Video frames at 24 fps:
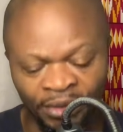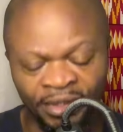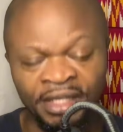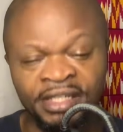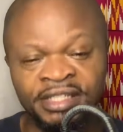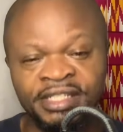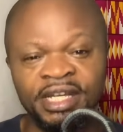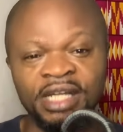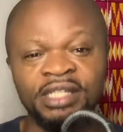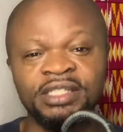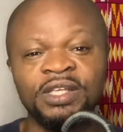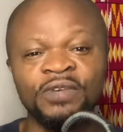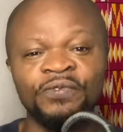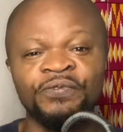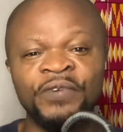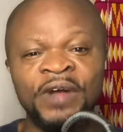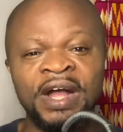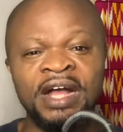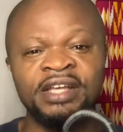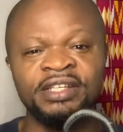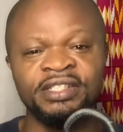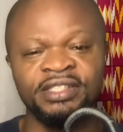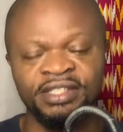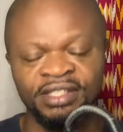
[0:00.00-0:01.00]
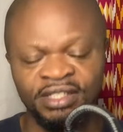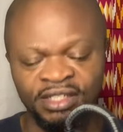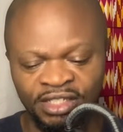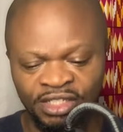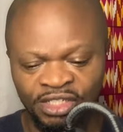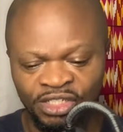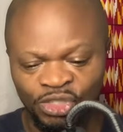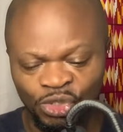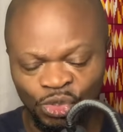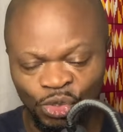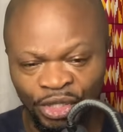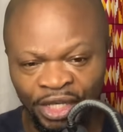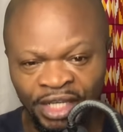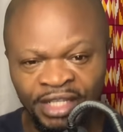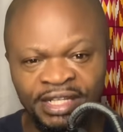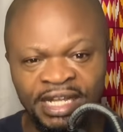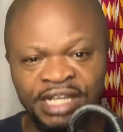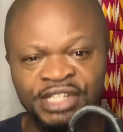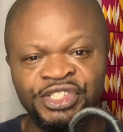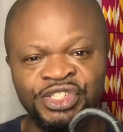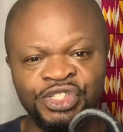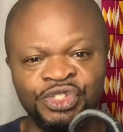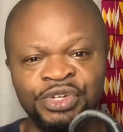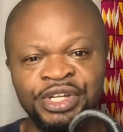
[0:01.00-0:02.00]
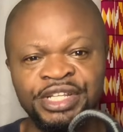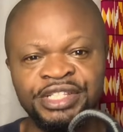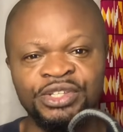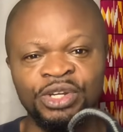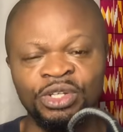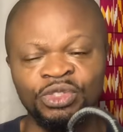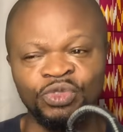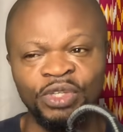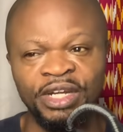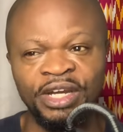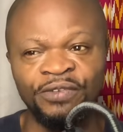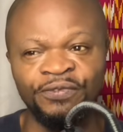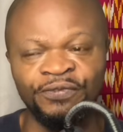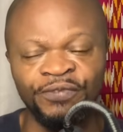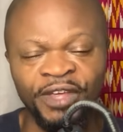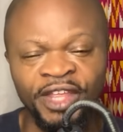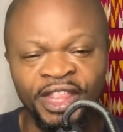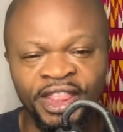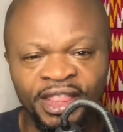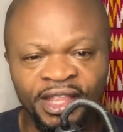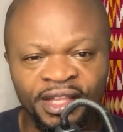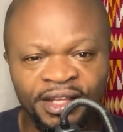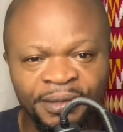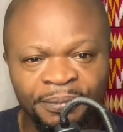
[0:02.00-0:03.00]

think Chelsea fans should hit the street on 25th?